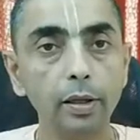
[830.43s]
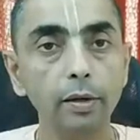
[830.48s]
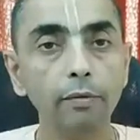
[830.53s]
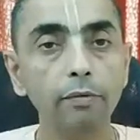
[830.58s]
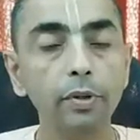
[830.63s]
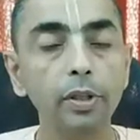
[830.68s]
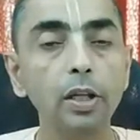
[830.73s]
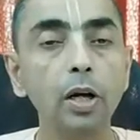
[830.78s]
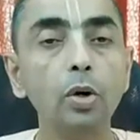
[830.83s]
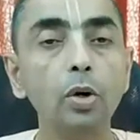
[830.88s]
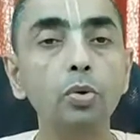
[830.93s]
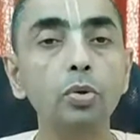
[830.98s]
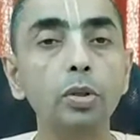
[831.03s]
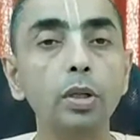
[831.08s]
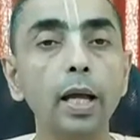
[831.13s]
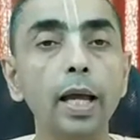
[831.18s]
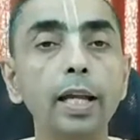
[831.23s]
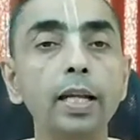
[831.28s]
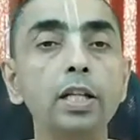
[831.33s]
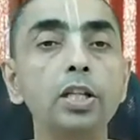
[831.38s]
without
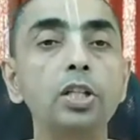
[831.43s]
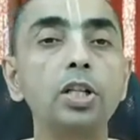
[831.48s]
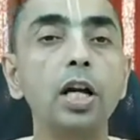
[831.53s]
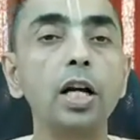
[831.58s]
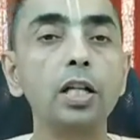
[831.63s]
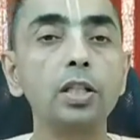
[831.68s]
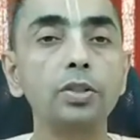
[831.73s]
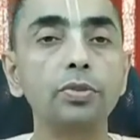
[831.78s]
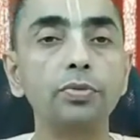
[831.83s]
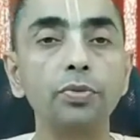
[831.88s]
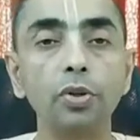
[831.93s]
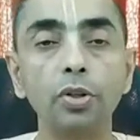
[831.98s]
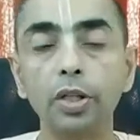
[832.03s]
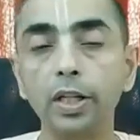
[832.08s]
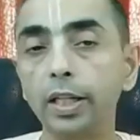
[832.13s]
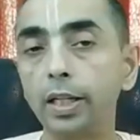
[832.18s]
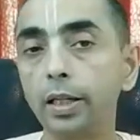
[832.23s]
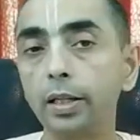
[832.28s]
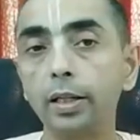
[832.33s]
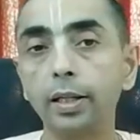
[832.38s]
any chance for
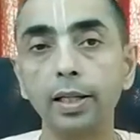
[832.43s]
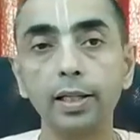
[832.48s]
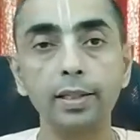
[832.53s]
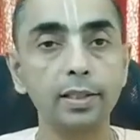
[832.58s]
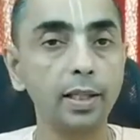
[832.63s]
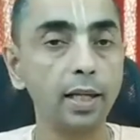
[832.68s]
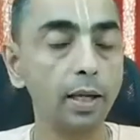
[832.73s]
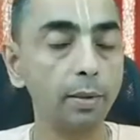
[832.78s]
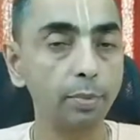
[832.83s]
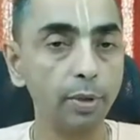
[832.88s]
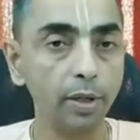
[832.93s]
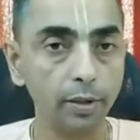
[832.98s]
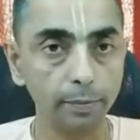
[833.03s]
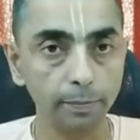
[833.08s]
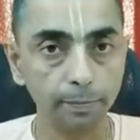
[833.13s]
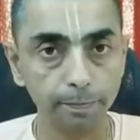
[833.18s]
deer escaping.